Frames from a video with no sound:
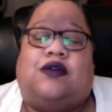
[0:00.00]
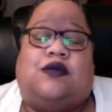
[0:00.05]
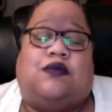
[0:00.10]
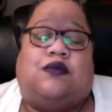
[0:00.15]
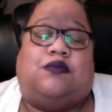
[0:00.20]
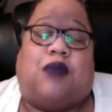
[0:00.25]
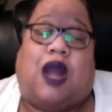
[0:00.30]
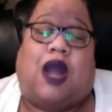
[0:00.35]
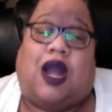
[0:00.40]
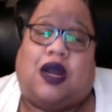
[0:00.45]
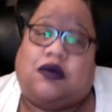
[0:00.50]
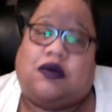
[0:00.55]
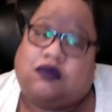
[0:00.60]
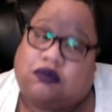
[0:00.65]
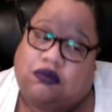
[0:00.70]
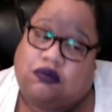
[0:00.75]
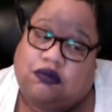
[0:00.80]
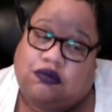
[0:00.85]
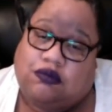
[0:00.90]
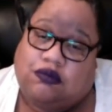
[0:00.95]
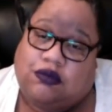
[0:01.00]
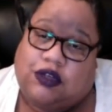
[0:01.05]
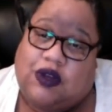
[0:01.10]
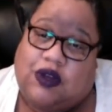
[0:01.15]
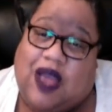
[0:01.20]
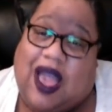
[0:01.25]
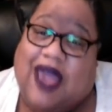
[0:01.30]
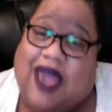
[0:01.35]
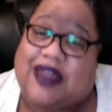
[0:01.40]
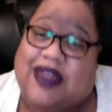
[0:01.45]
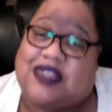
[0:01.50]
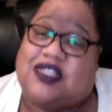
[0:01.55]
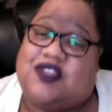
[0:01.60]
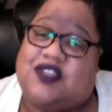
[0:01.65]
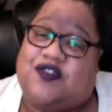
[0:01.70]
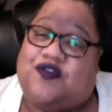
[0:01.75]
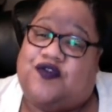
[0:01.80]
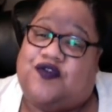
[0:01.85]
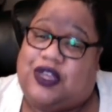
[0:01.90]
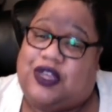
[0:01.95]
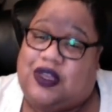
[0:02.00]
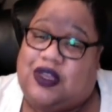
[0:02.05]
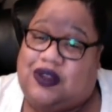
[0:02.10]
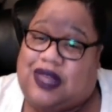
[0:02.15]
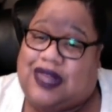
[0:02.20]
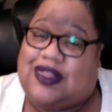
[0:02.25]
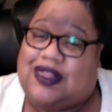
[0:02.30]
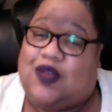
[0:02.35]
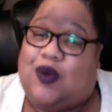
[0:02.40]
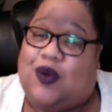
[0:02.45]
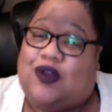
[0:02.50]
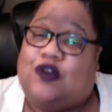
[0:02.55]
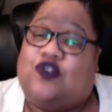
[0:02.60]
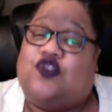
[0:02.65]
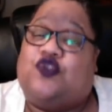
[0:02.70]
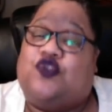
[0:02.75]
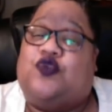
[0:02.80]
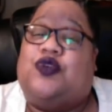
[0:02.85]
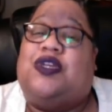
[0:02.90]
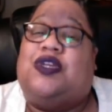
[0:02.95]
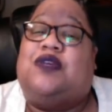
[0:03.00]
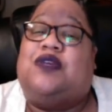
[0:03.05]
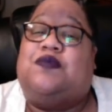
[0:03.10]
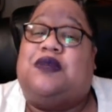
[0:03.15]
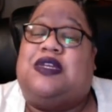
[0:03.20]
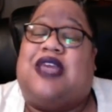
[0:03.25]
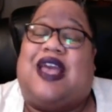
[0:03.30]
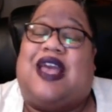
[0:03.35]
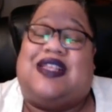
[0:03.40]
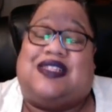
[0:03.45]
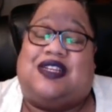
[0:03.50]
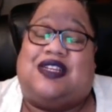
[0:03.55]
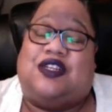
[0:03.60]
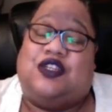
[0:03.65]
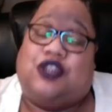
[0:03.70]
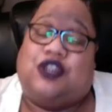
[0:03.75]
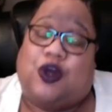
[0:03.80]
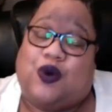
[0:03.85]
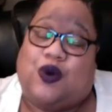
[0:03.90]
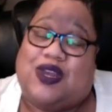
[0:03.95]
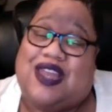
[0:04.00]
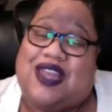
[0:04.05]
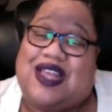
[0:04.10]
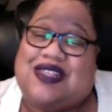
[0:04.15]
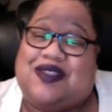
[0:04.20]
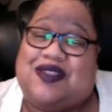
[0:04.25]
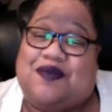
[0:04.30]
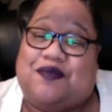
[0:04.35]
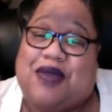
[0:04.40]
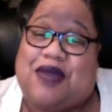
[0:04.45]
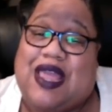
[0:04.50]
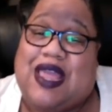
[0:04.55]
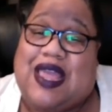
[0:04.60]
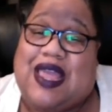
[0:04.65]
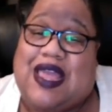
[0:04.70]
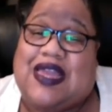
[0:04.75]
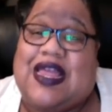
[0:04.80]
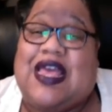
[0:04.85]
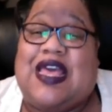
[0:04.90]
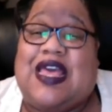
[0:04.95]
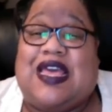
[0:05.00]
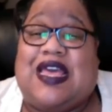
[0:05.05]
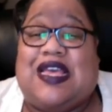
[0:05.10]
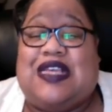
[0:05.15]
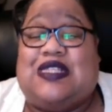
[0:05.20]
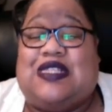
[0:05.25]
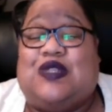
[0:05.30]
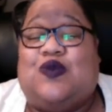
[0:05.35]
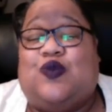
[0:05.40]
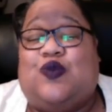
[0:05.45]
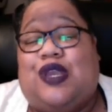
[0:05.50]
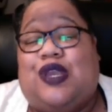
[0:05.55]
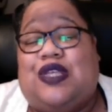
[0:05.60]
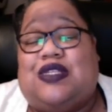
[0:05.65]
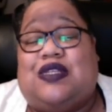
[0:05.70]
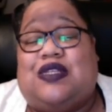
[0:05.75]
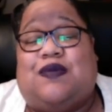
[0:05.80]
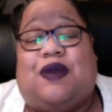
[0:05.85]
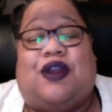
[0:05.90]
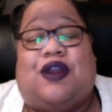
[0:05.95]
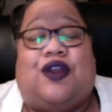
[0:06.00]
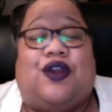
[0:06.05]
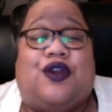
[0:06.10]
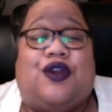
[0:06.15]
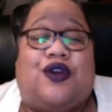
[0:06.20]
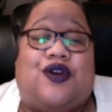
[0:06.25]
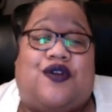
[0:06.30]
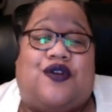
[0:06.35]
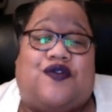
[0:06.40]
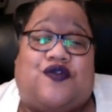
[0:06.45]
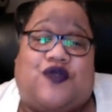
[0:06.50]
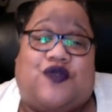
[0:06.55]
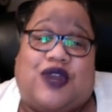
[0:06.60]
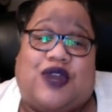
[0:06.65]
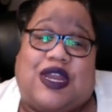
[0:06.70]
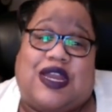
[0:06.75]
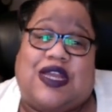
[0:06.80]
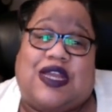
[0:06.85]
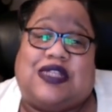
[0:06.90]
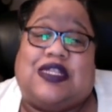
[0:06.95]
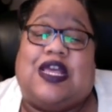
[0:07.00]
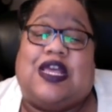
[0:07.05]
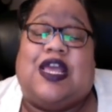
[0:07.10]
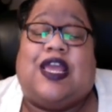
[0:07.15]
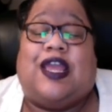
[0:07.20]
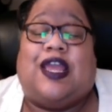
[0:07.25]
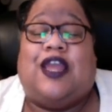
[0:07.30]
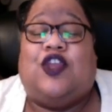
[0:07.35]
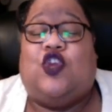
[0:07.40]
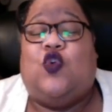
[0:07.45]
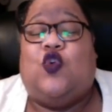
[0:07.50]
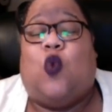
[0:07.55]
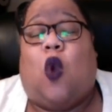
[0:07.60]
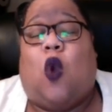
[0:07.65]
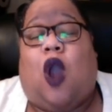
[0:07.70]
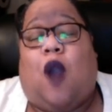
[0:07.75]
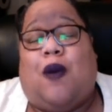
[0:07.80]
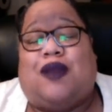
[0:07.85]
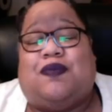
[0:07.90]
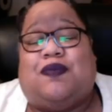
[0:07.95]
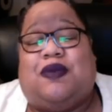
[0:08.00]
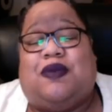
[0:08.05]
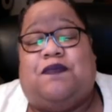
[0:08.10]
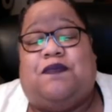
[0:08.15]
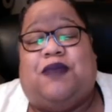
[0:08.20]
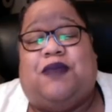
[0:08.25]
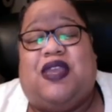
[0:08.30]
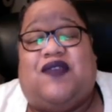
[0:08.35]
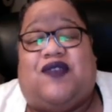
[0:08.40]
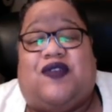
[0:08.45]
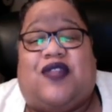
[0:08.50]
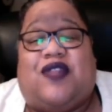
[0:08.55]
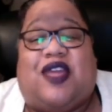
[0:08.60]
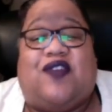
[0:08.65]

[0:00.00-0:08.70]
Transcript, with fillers: Mom, you know, I just feel like the way you treat me as an adult and as a man is the reason my girlfriends and you always be beefing.